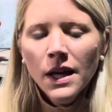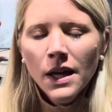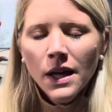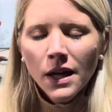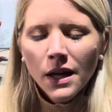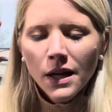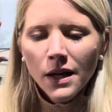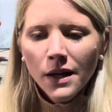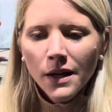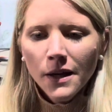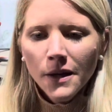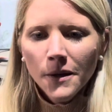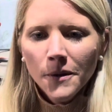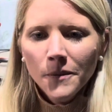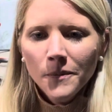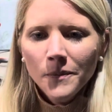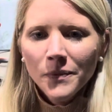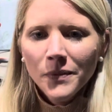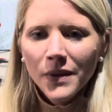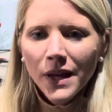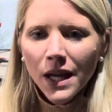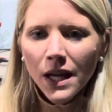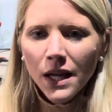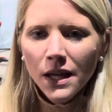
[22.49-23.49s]

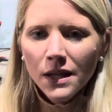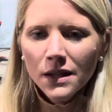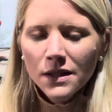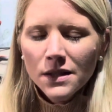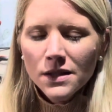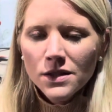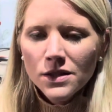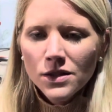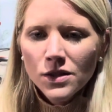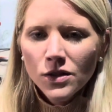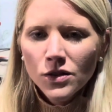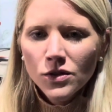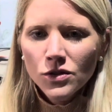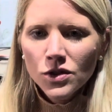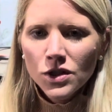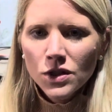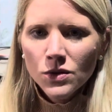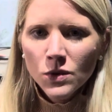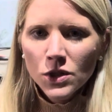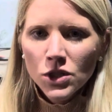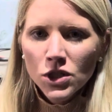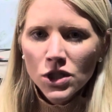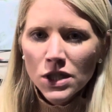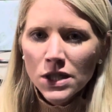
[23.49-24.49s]
And so
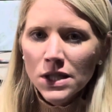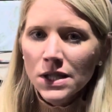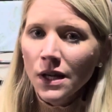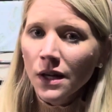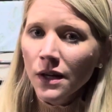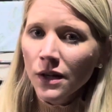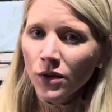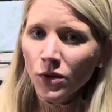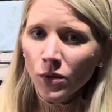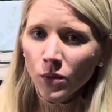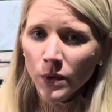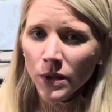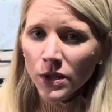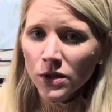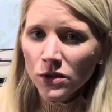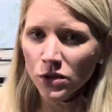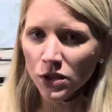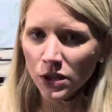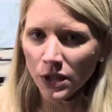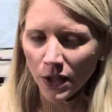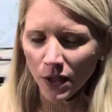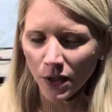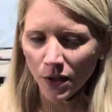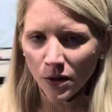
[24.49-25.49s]
when she's not in her
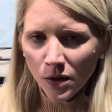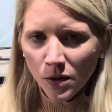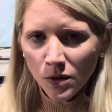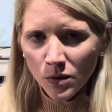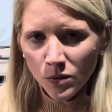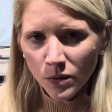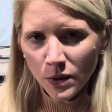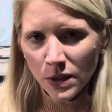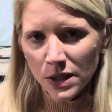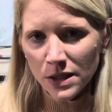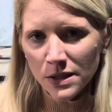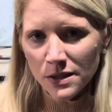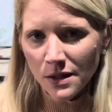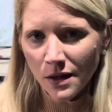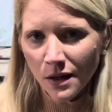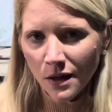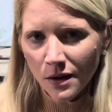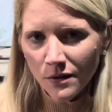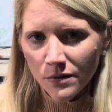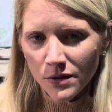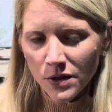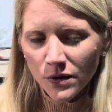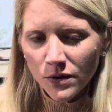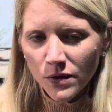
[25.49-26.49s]
wheelchair, we need to
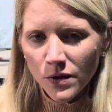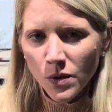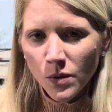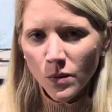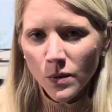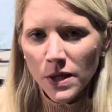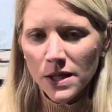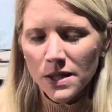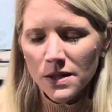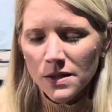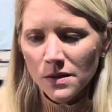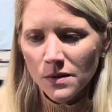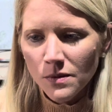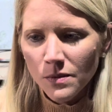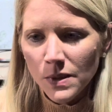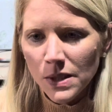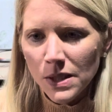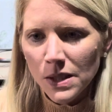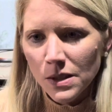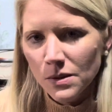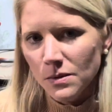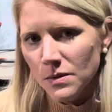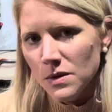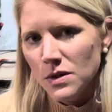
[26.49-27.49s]
have different ways of
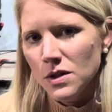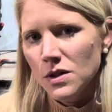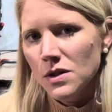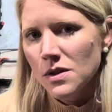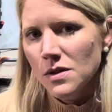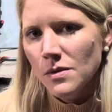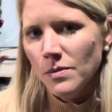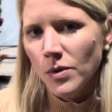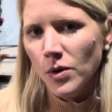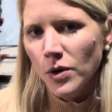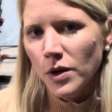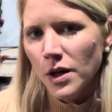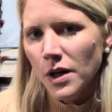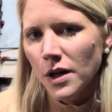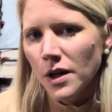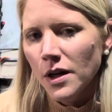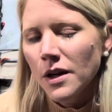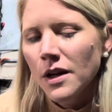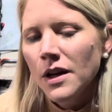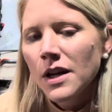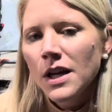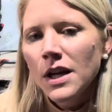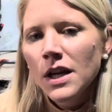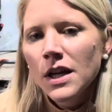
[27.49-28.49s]
being able to support her.
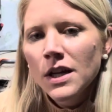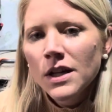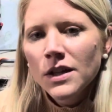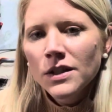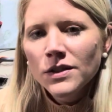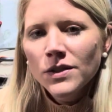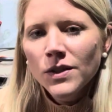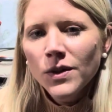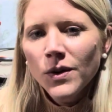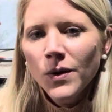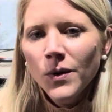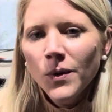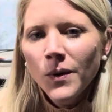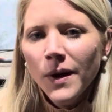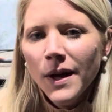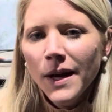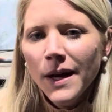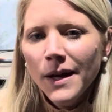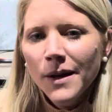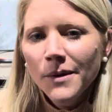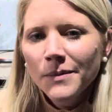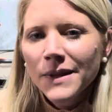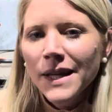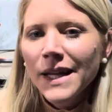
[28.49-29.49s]
So
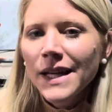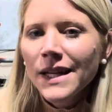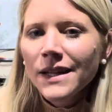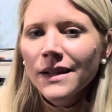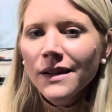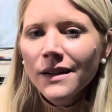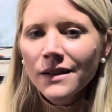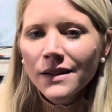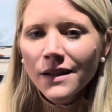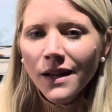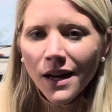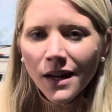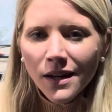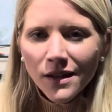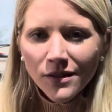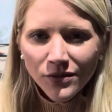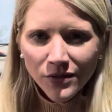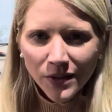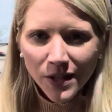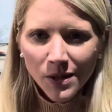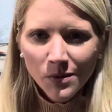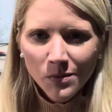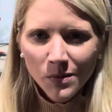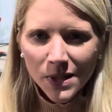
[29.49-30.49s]
like a lot of
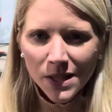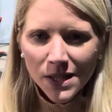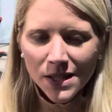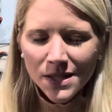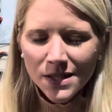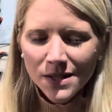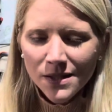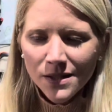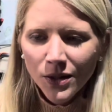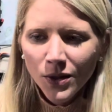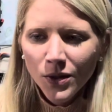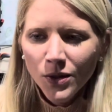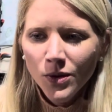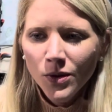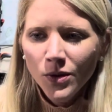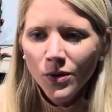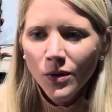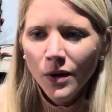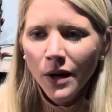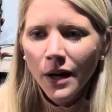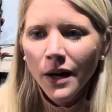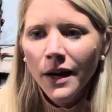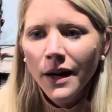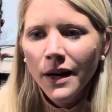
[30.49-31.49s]
families who
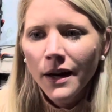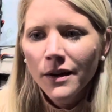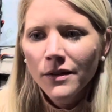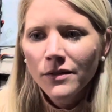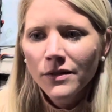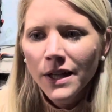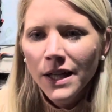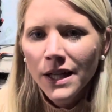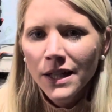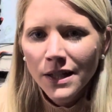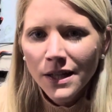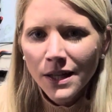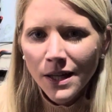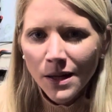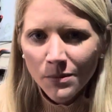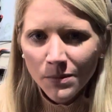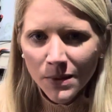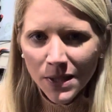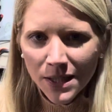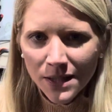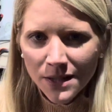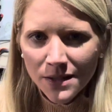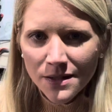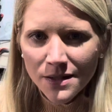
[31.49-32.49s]
have handicapped
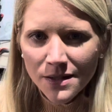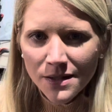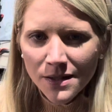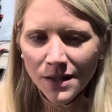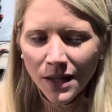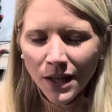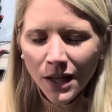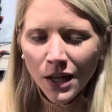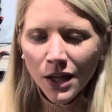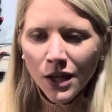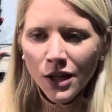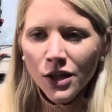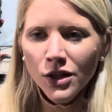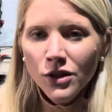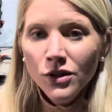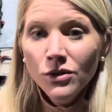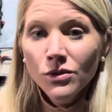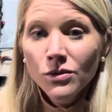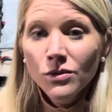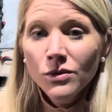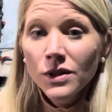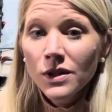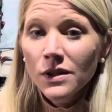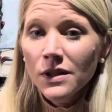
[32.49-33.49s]
kids, you
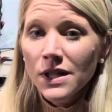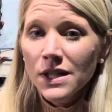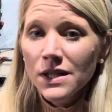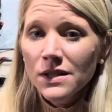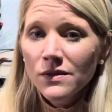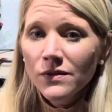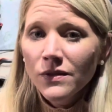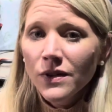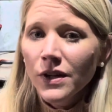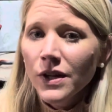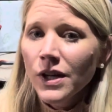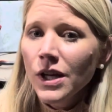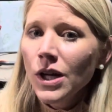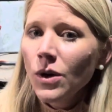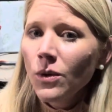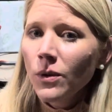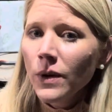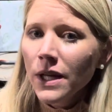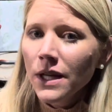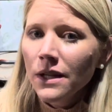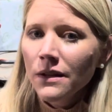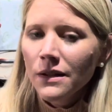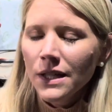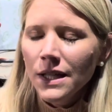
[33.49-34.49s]
realize very
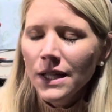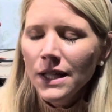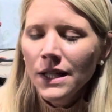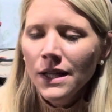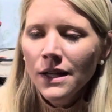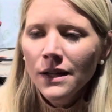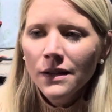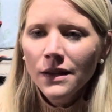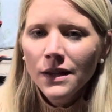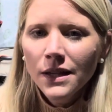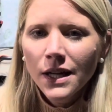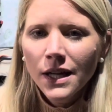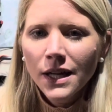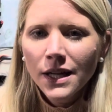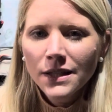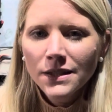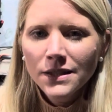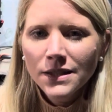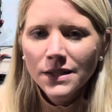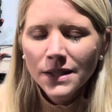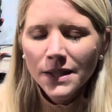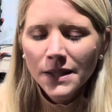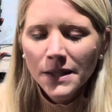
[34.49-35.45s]
quickly that